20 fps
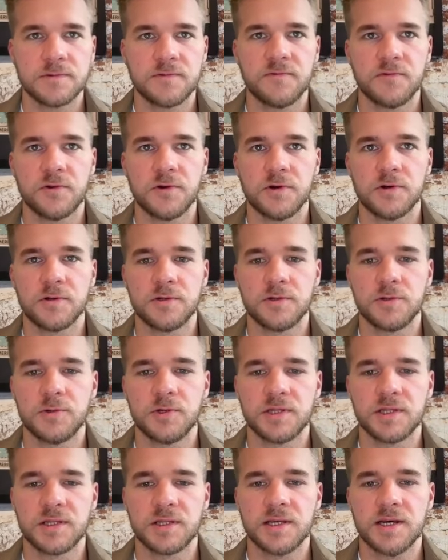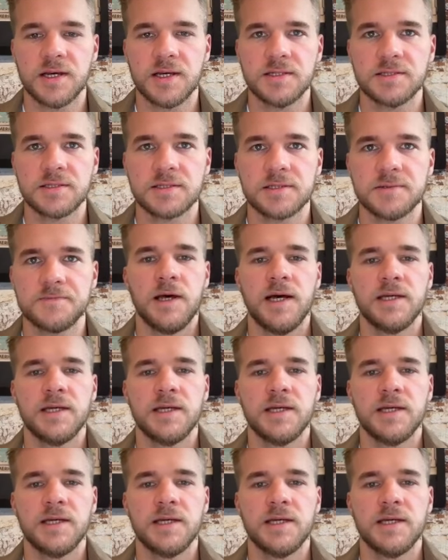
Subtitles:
for doing the task.